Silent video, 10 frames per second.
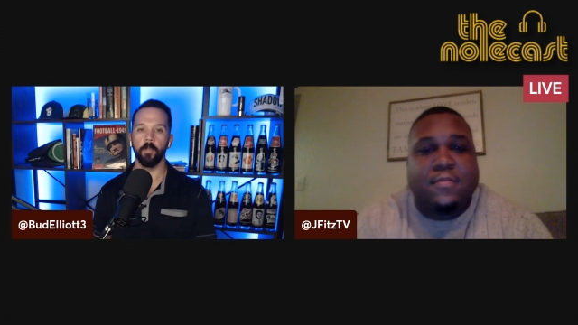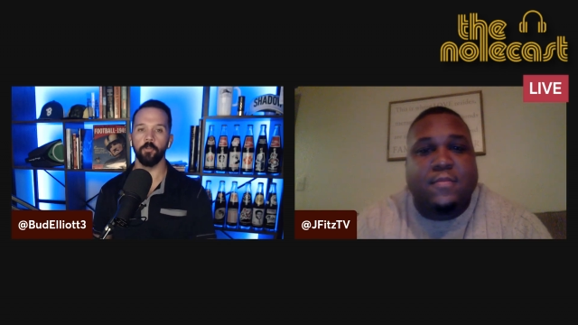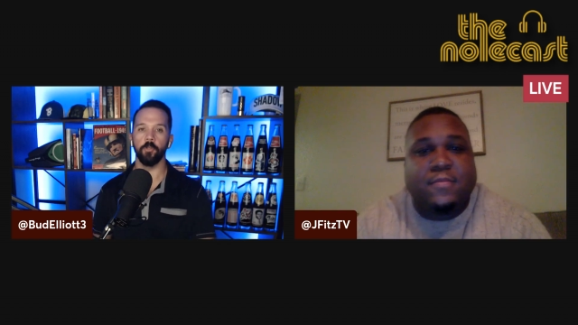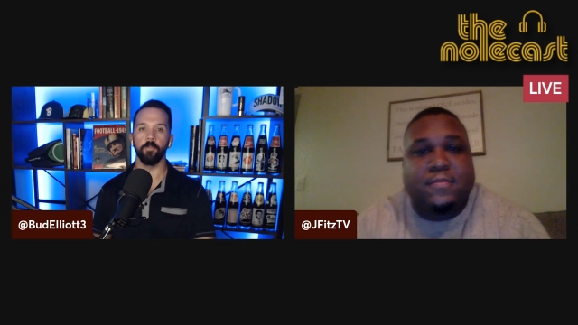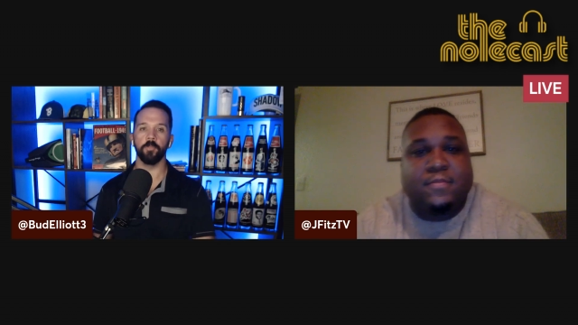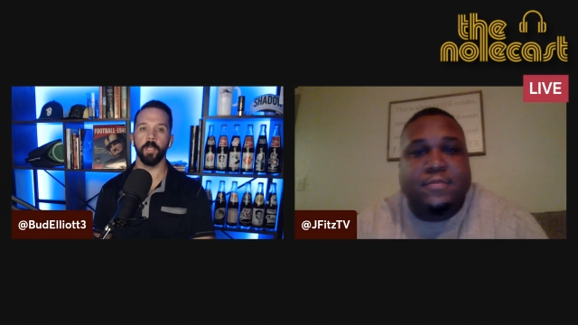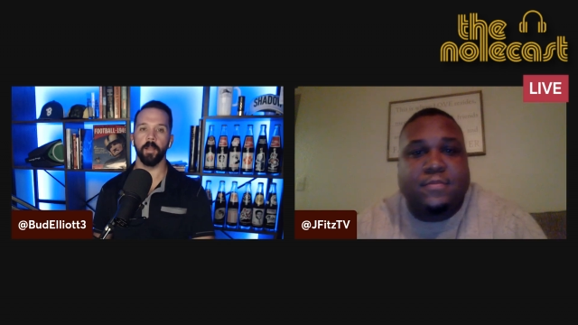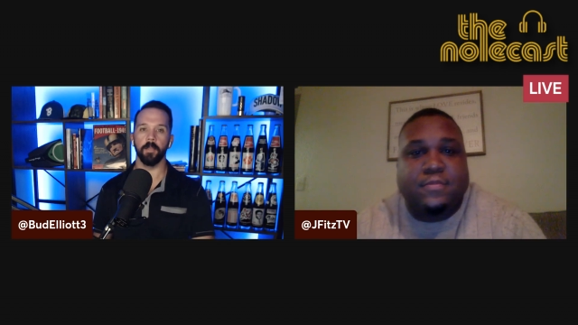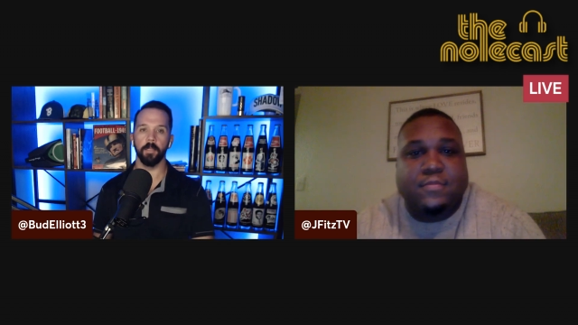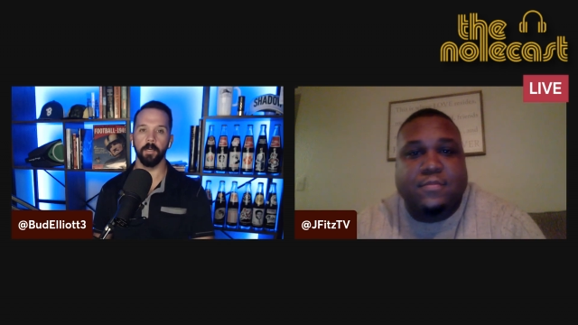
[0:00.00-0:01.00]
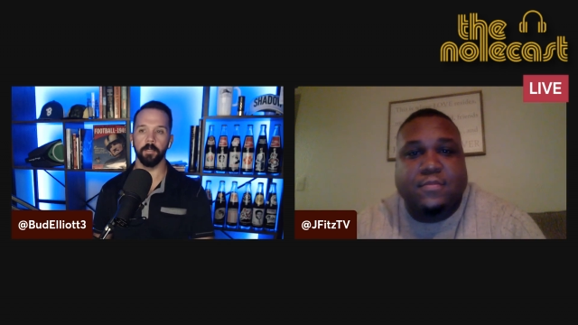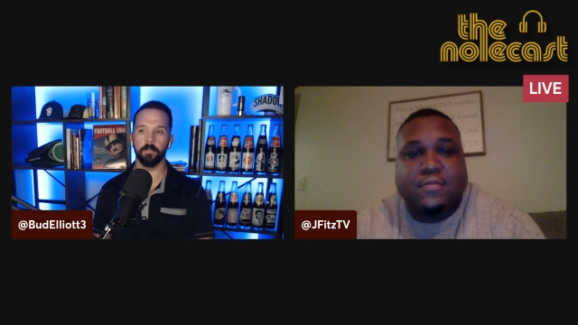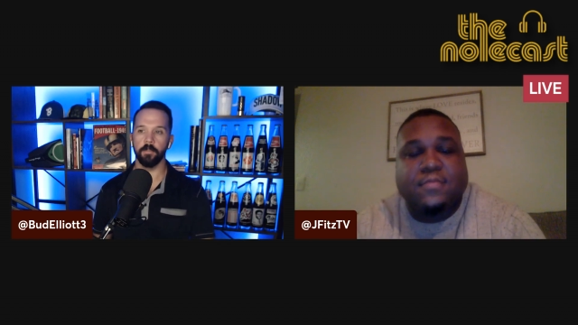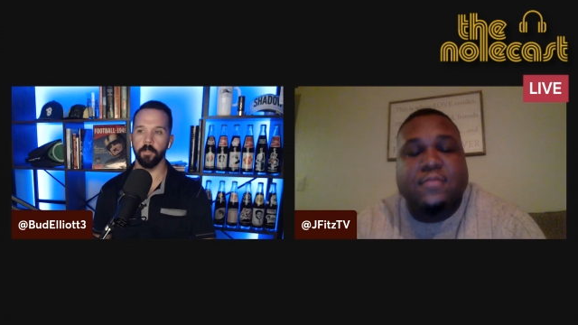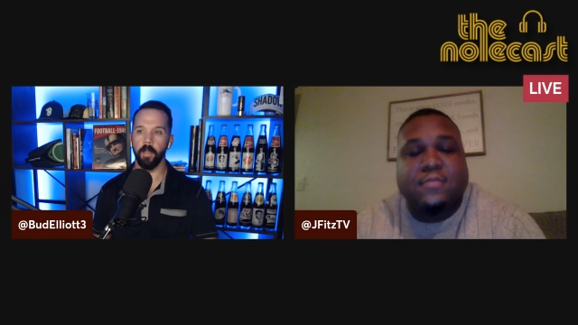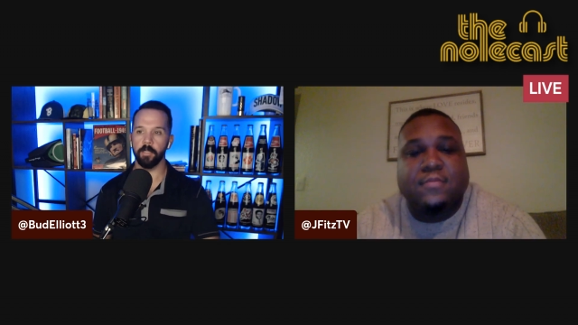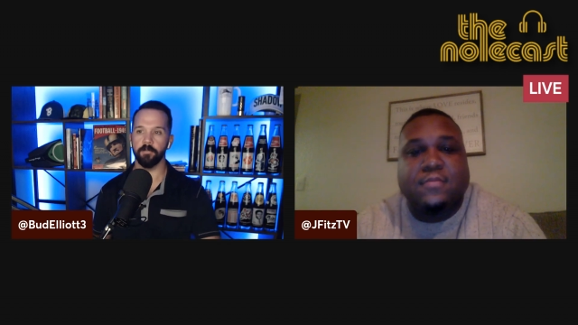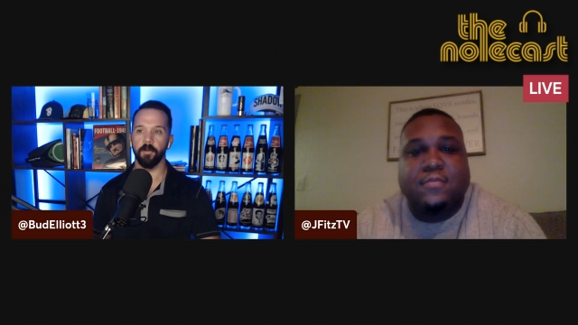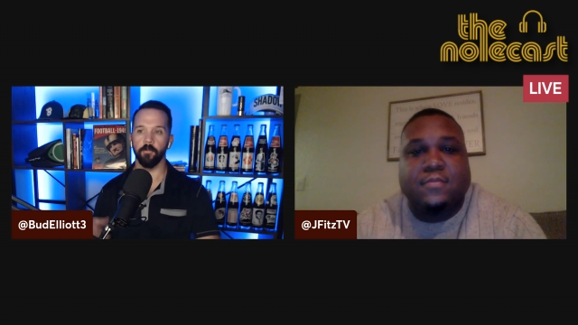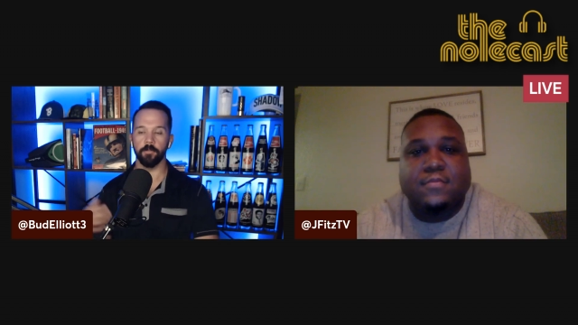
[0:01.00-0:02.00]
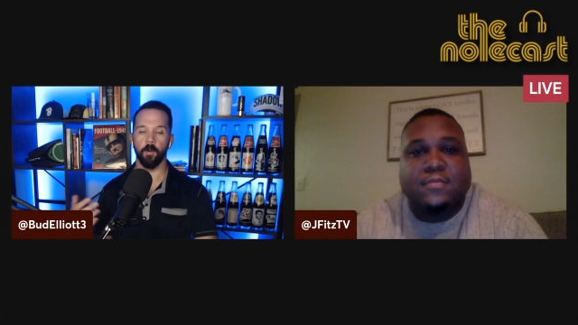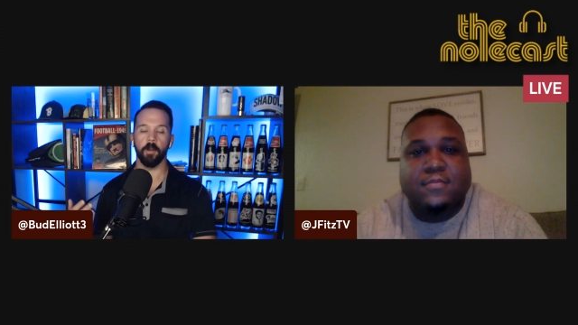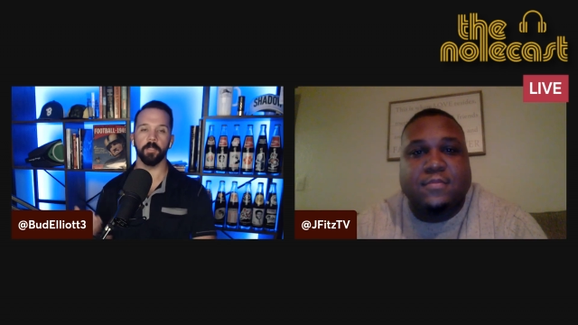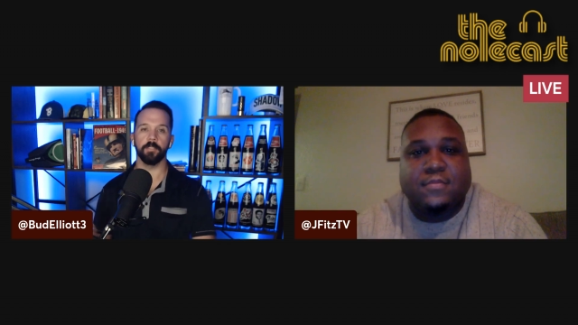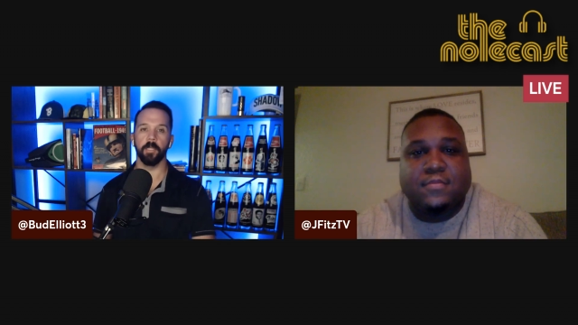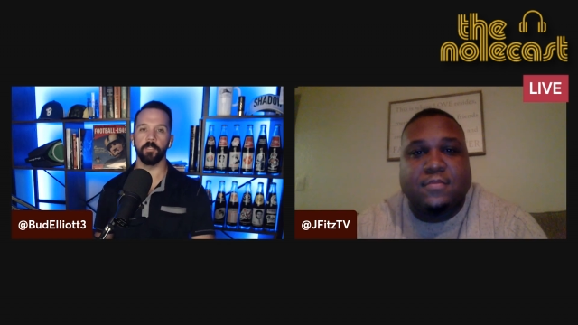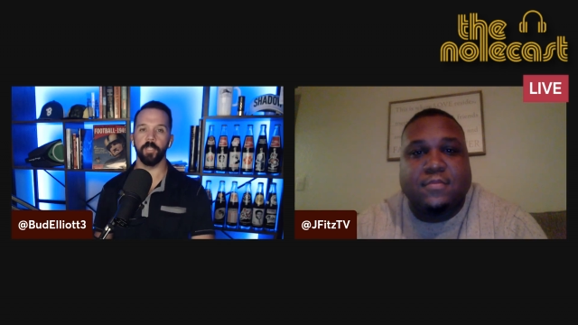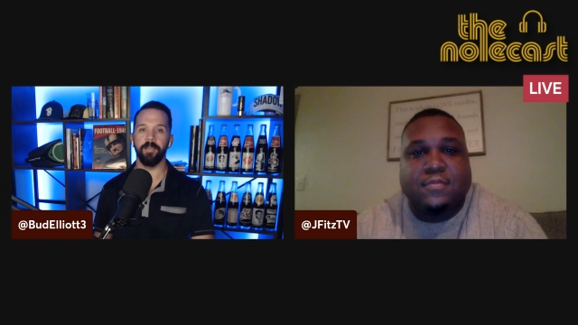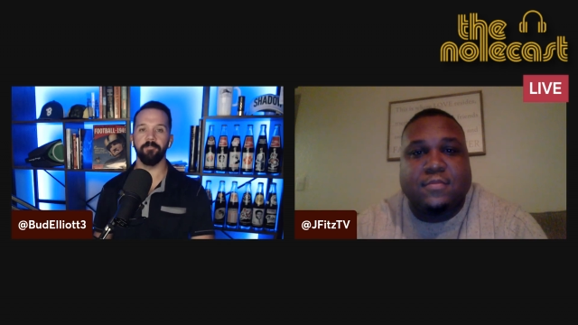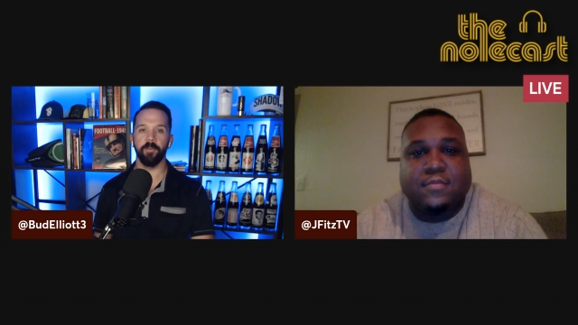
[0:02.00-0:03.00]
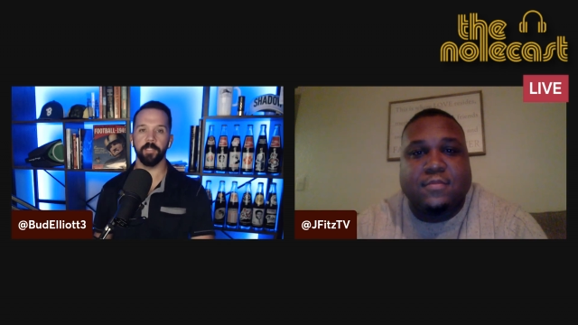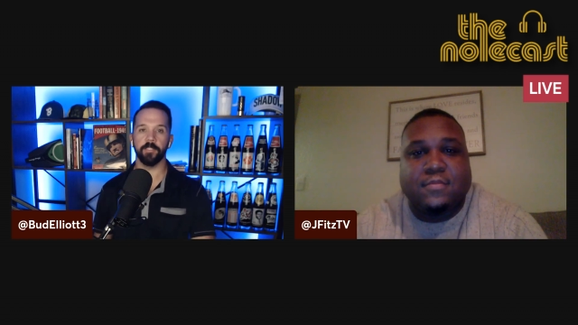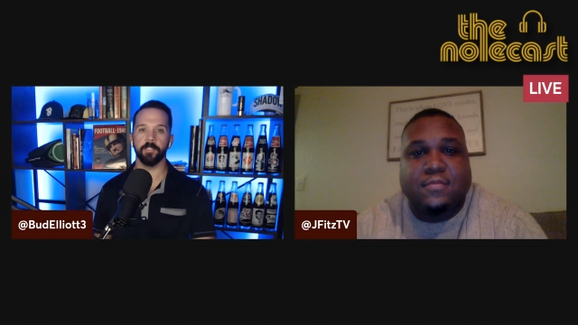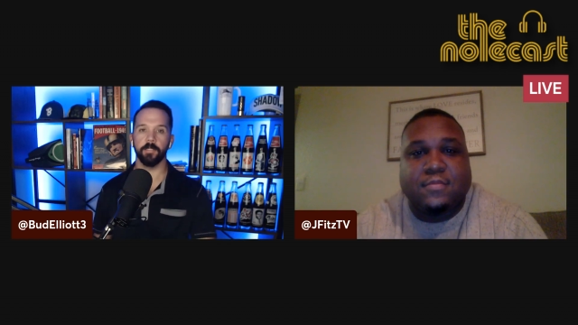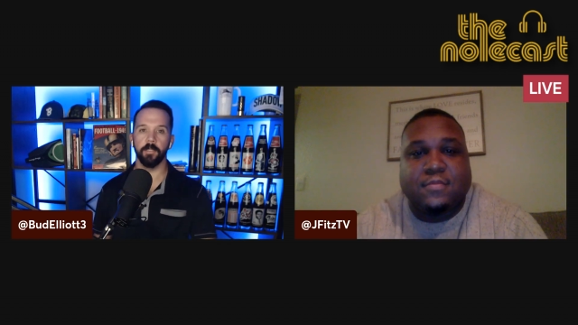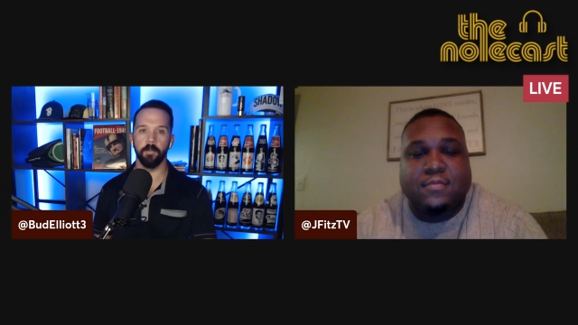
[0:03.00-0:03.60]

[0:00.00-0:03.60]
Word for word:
Speaker 1: YouTube channel, you guys can follow Jamarcus at JFitz